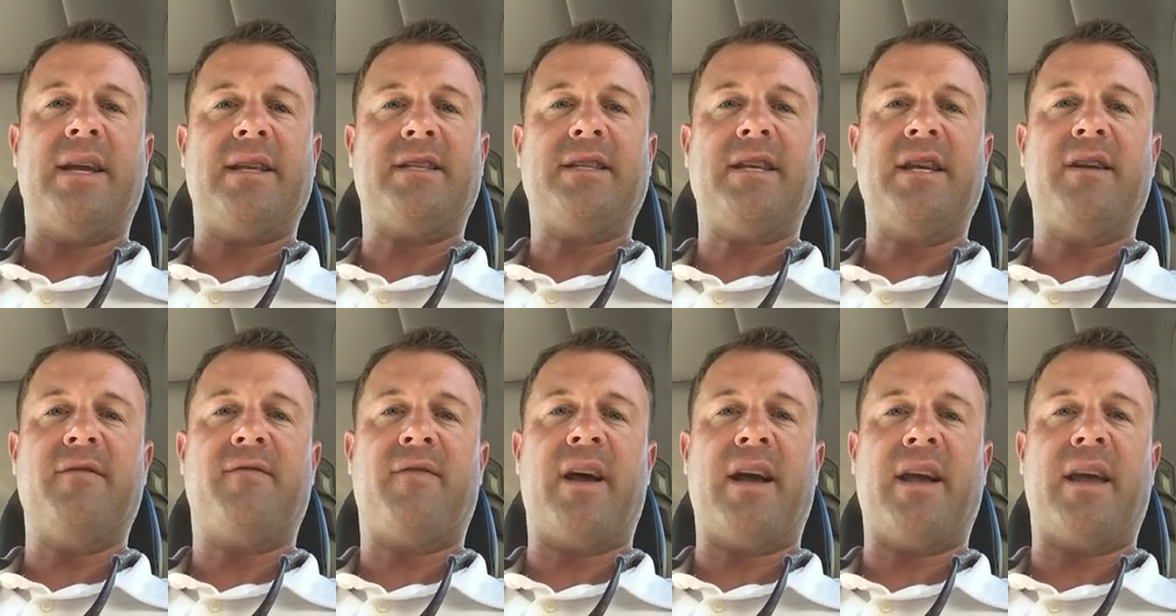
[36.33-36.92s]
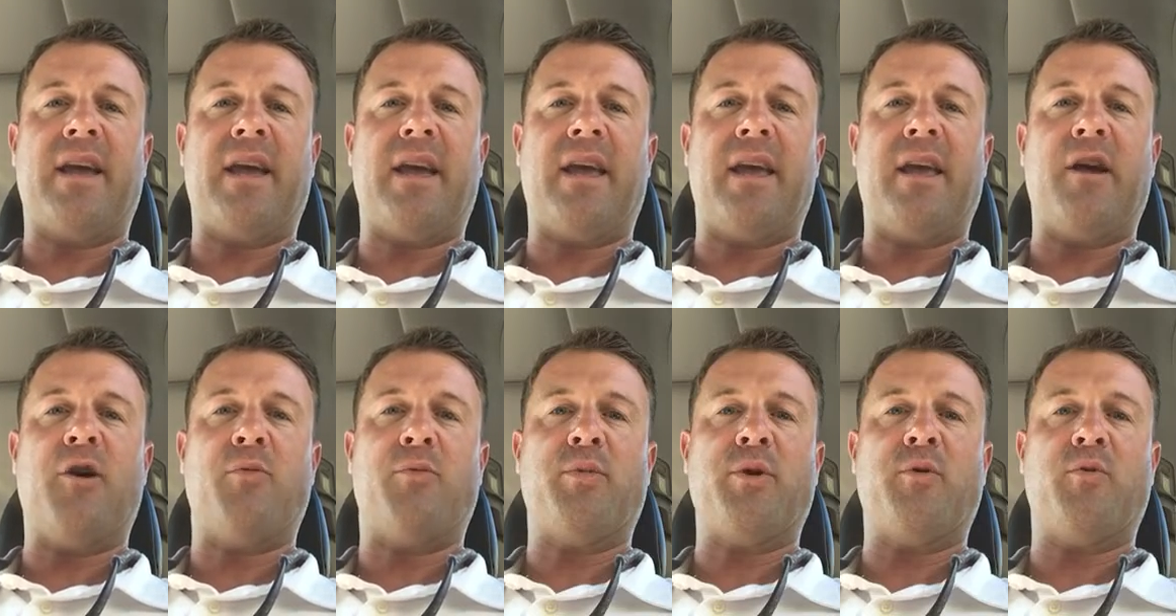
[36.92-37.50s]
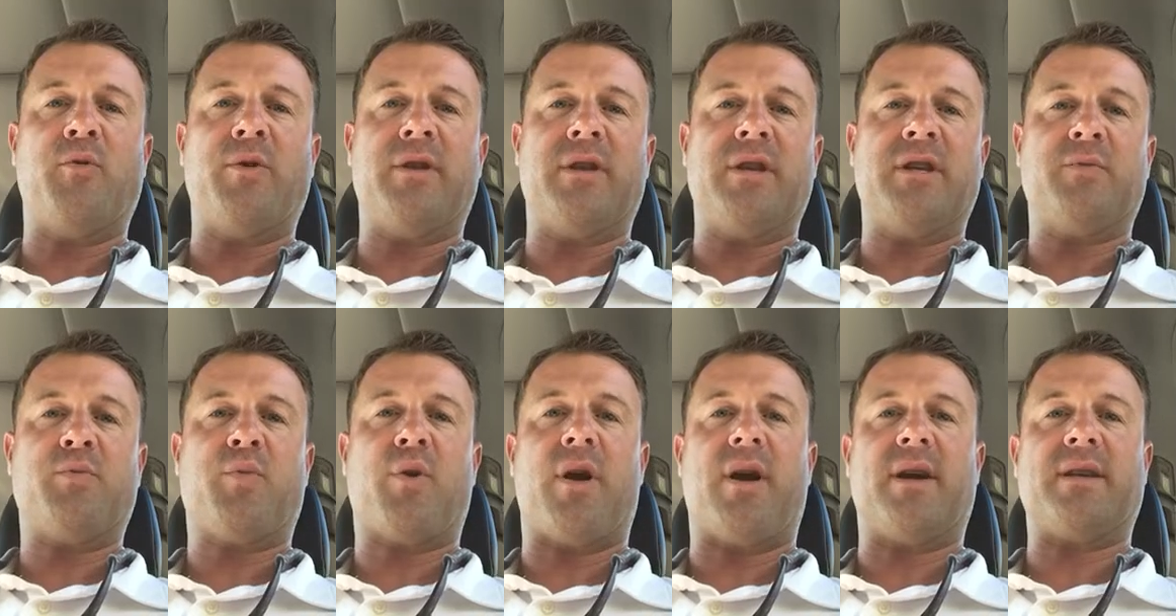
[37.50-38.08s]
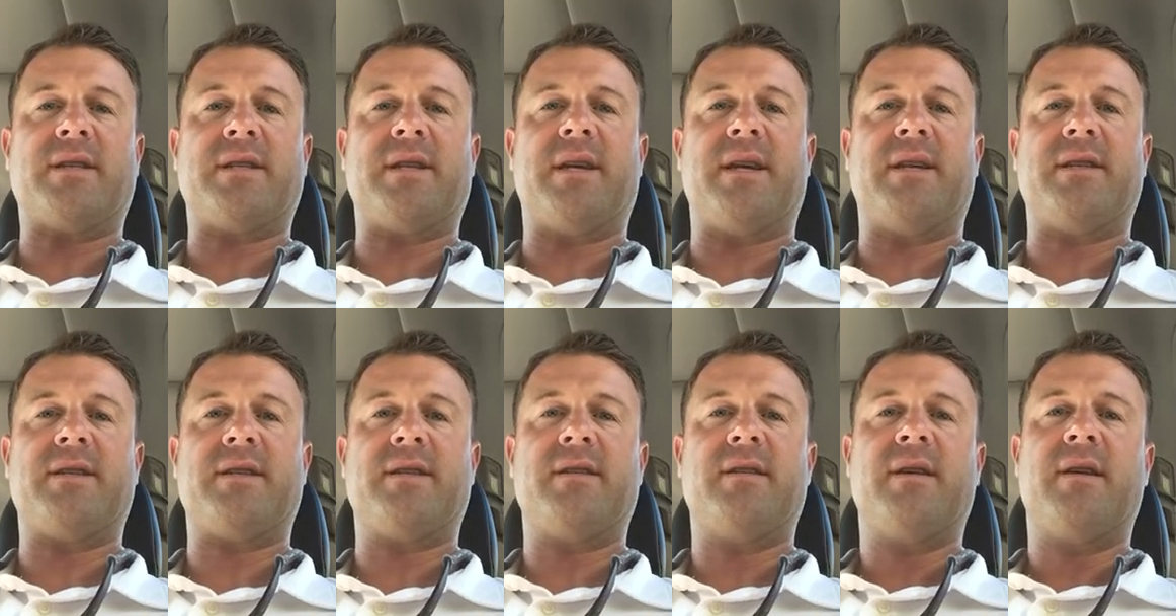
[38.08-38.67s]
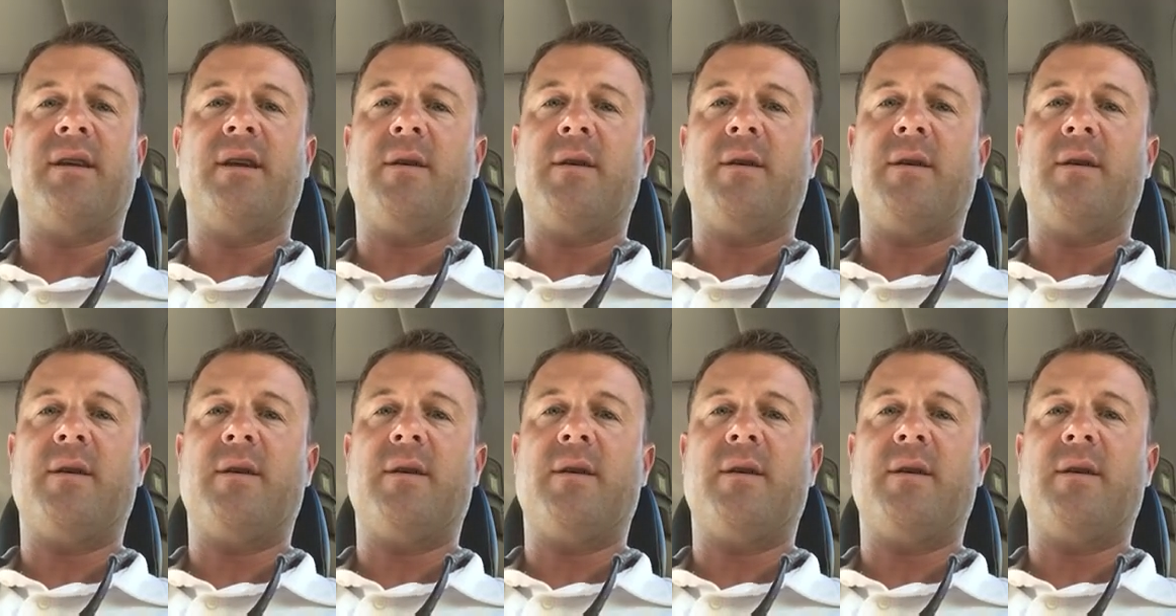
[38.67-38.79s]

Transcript: see if I can't help you with this process.